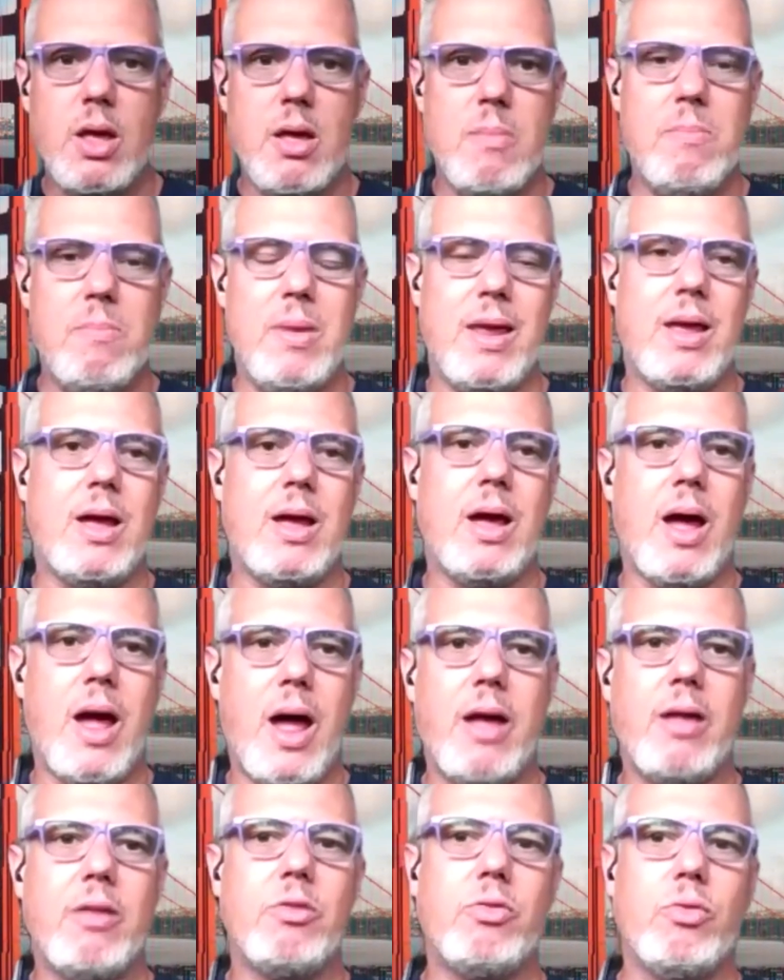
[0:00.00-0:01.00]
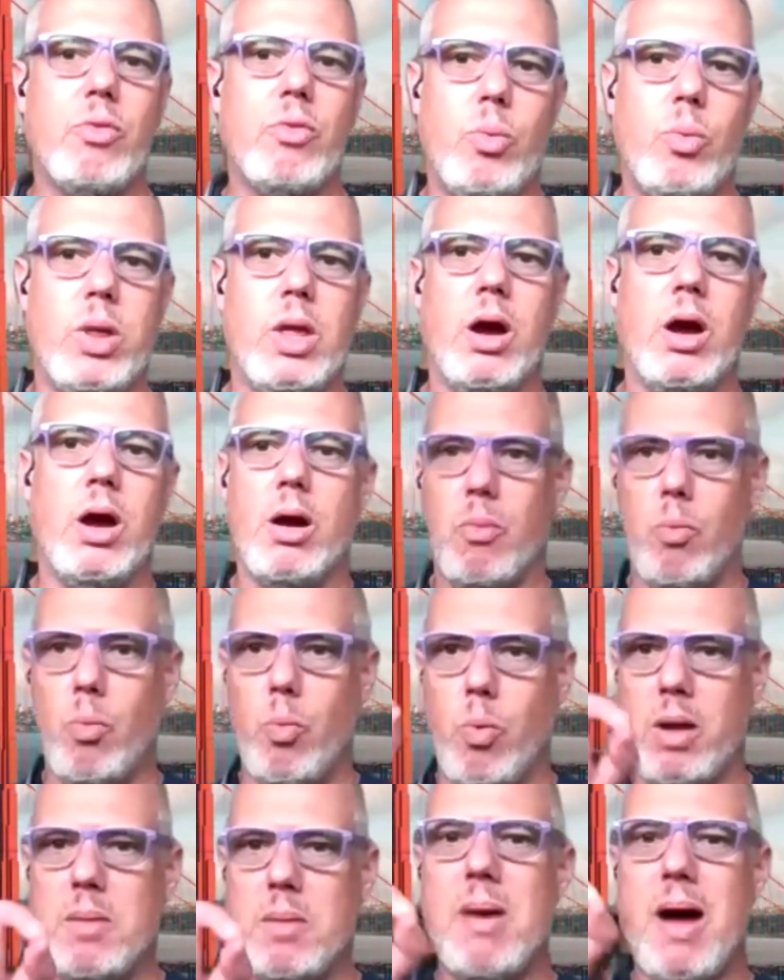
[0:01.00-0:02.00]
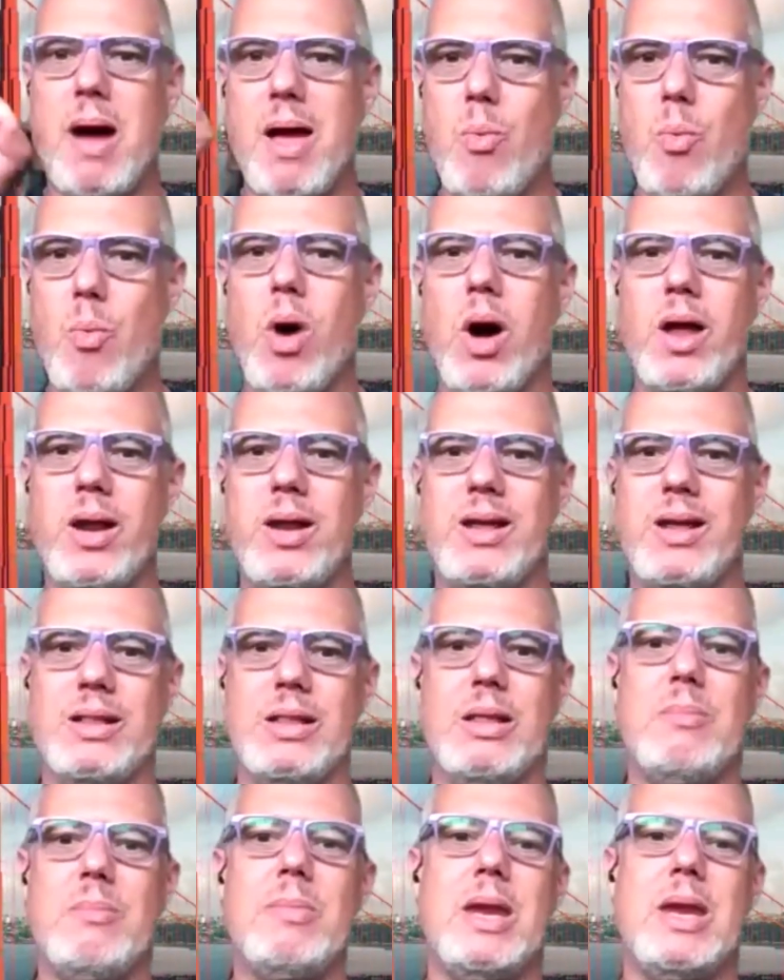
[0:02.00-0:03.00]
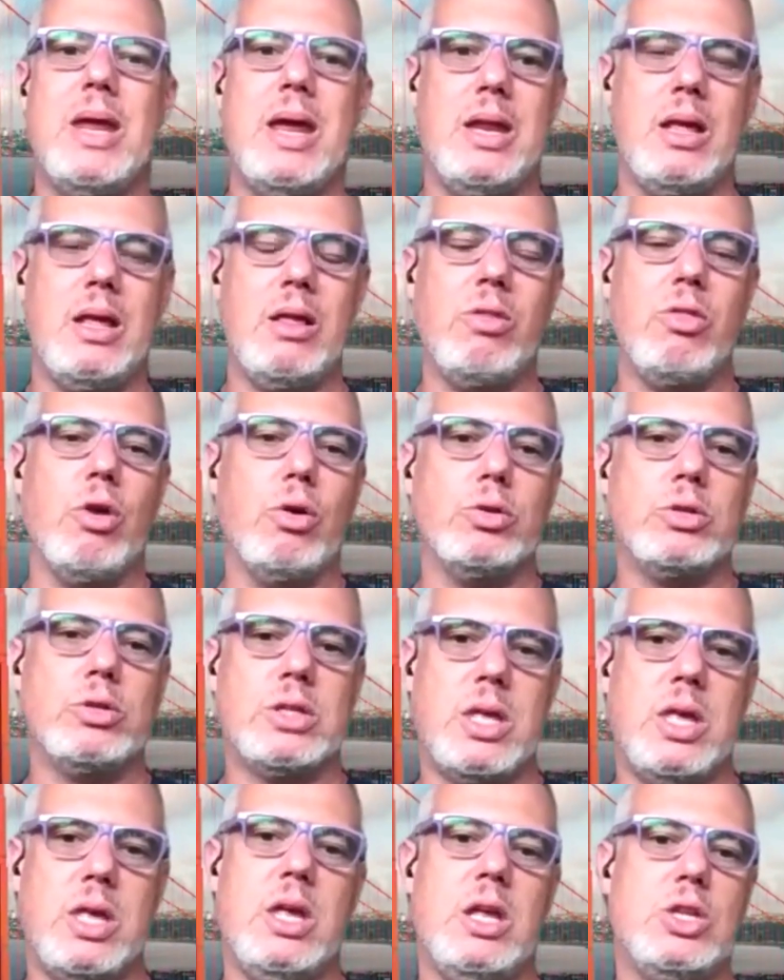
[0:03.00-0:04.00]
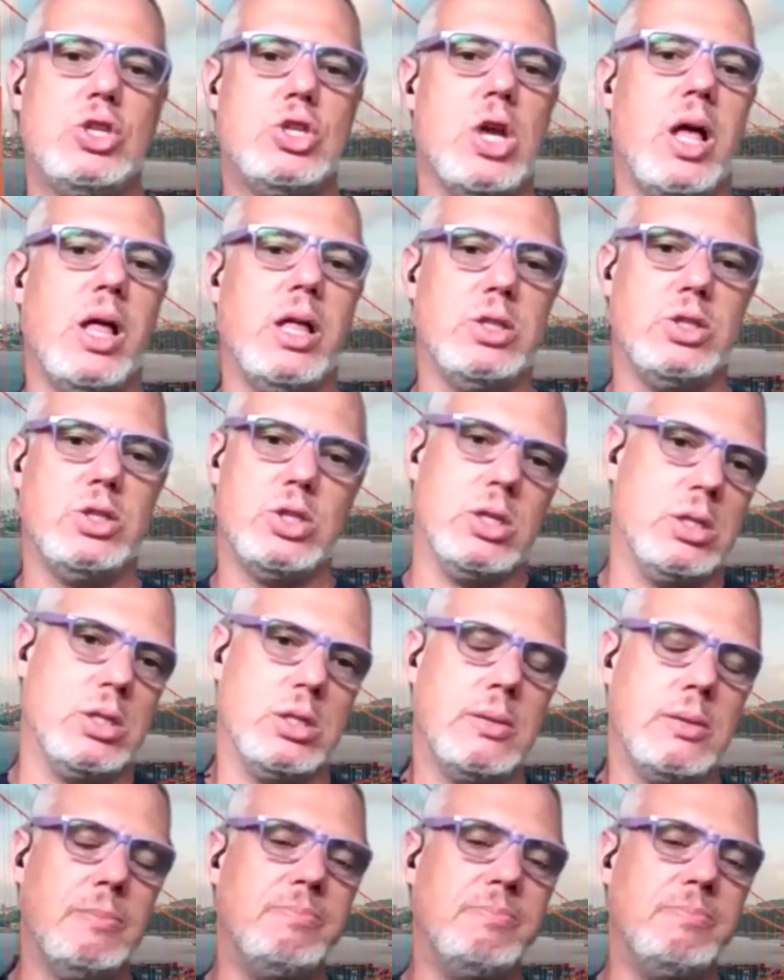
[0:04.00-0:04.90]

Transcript: because we are one by one eliminating those key challenges.